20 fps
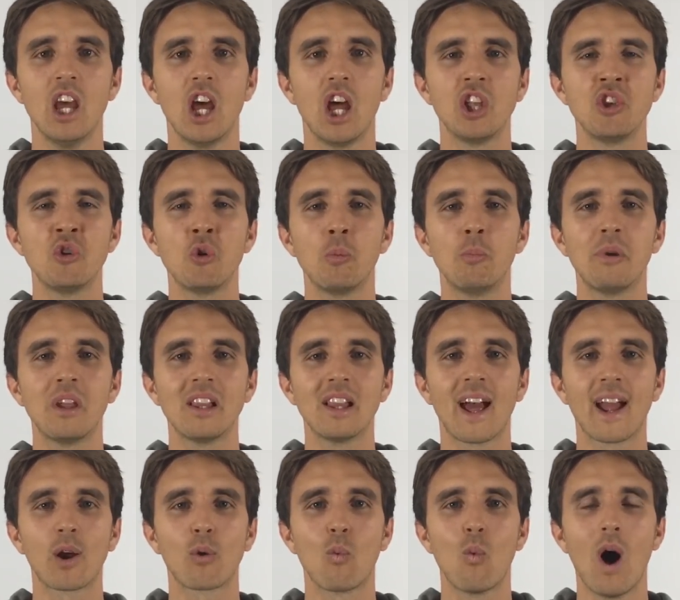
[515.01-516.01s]
And you'll be
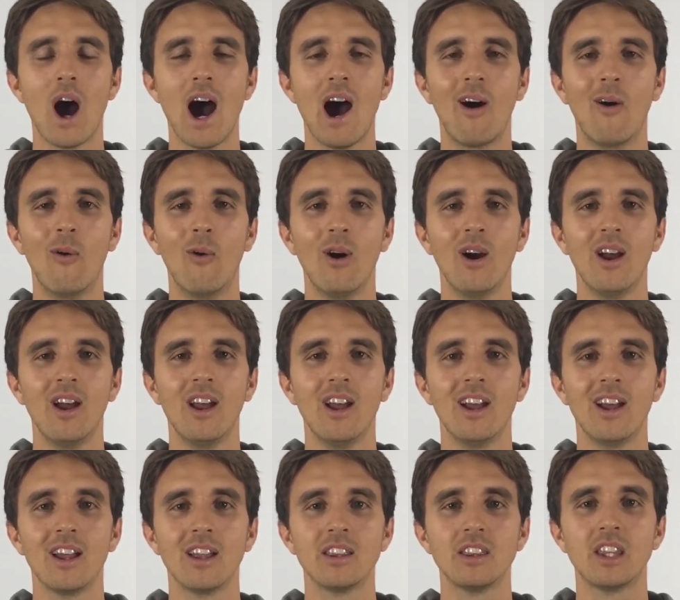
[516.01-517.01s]
like, wow,
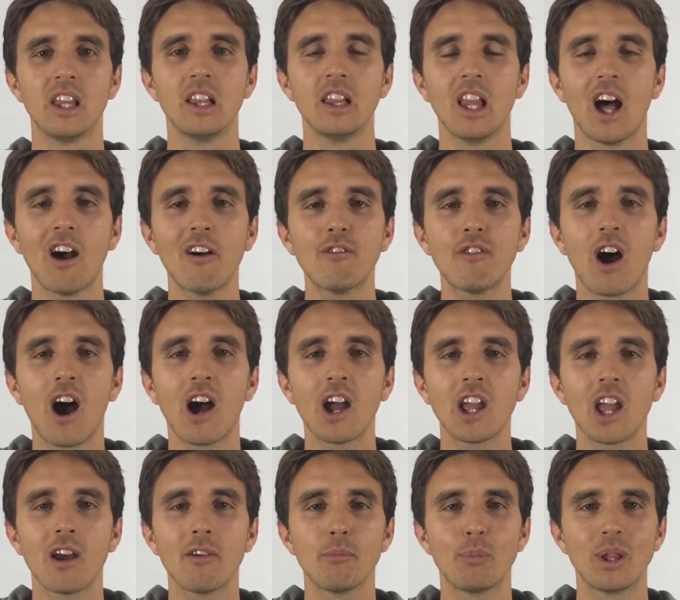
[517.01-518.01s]
the love I
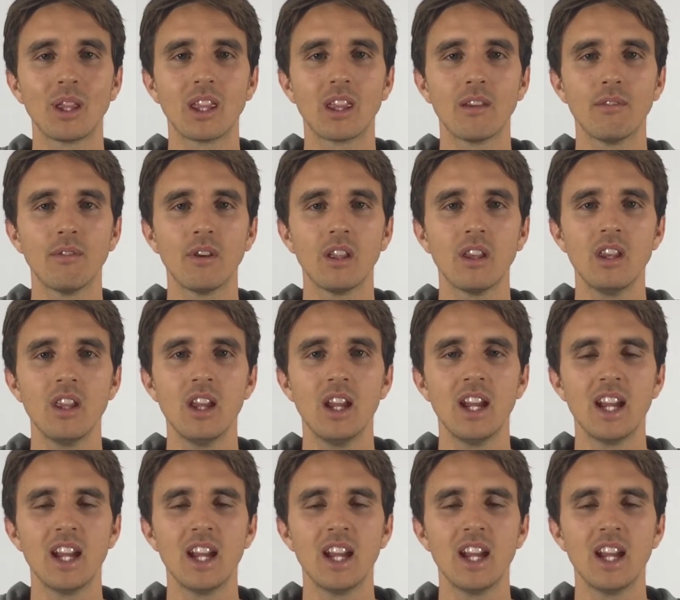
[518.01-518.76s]
have been given